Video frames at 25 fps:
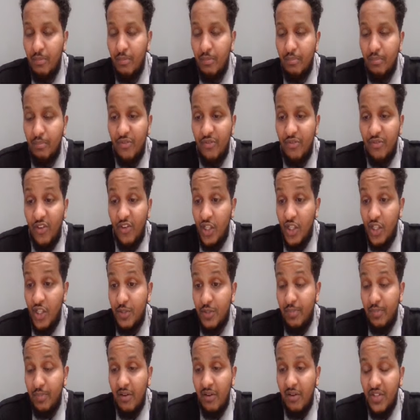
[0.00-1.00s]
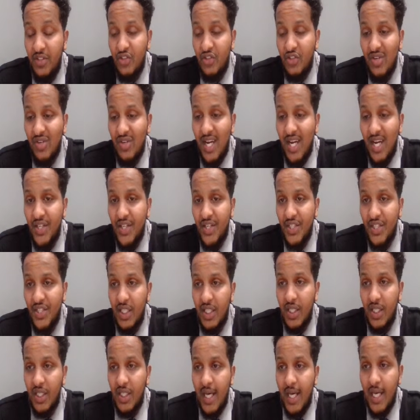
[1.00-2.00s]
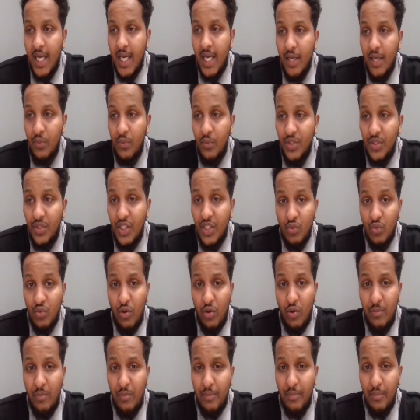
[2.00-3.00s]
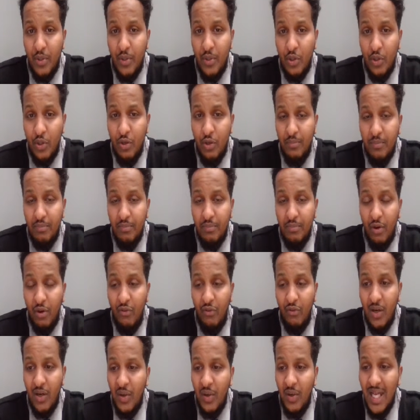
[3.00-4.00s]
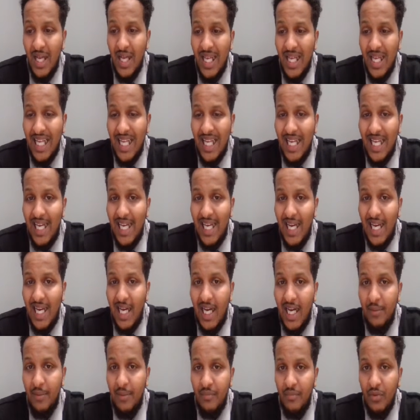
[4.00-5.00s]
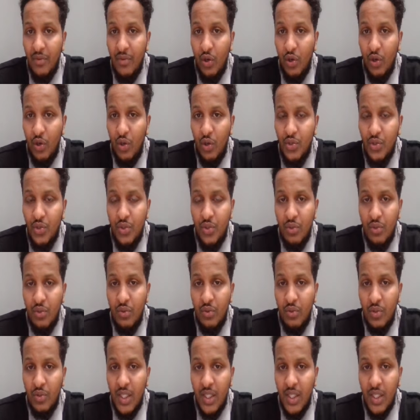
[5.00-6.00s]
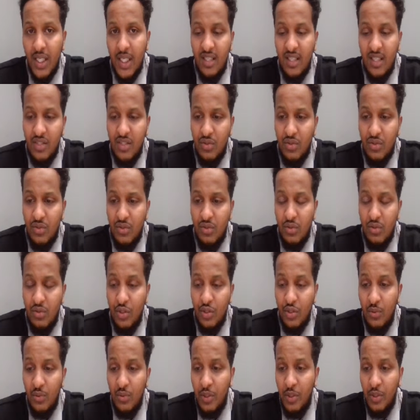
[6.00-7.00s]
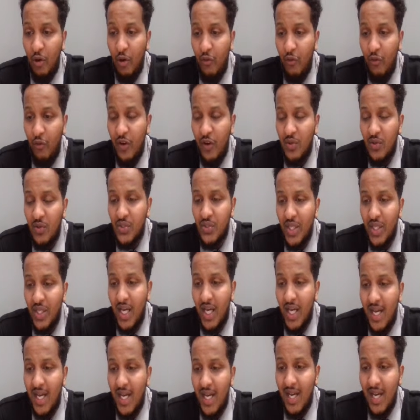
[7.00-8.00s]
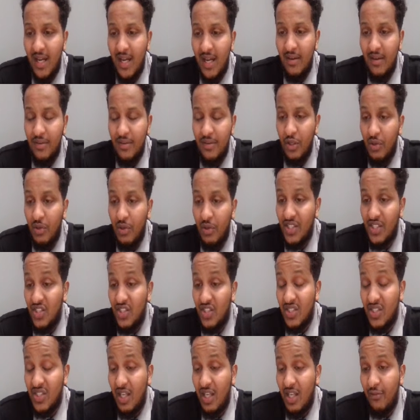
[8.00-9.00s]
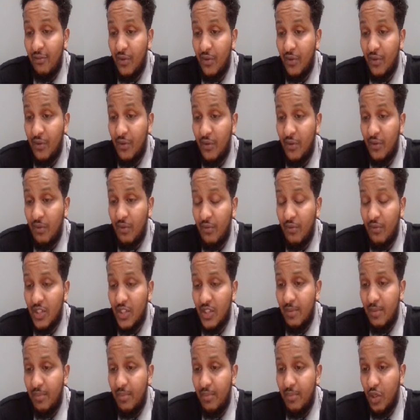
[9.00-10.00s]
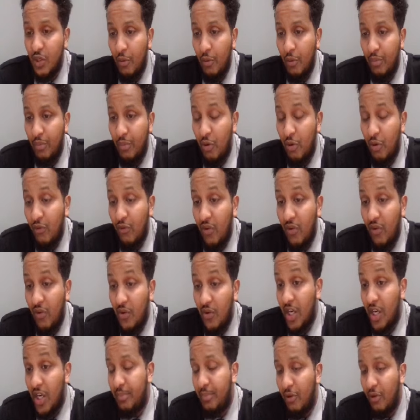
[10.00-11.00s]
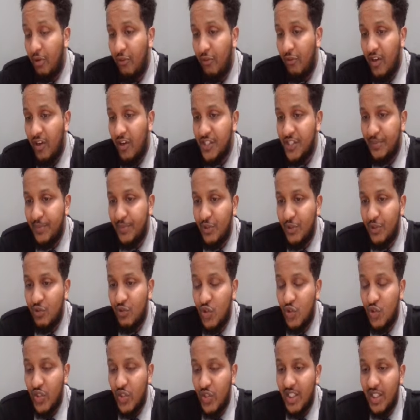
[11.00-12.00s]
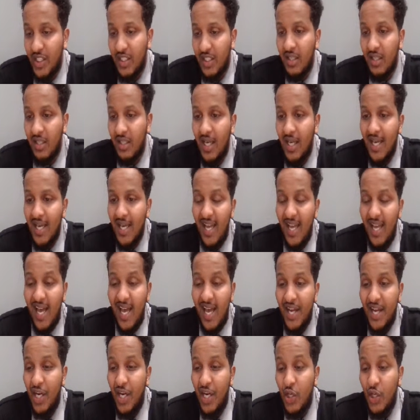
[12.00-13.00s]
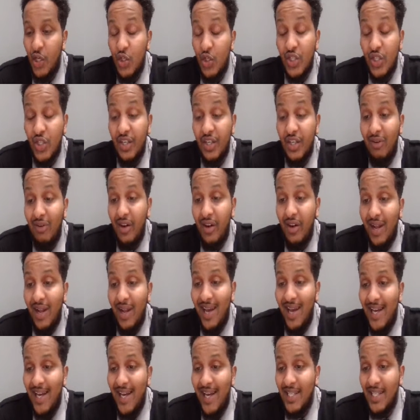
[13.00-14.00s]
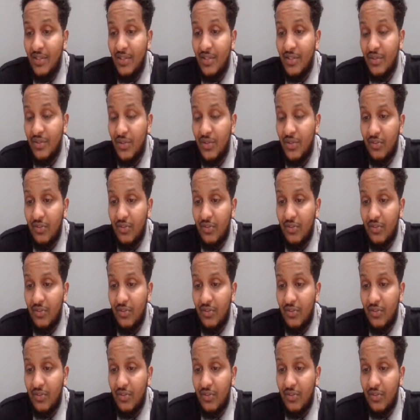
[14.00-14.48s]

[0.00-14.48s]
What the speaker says: first part of the strategy, which is warming up your profile, also is to do with the profiles that, let's just say for example, your profile, your other profile has been restricted, and now you're trying to run ads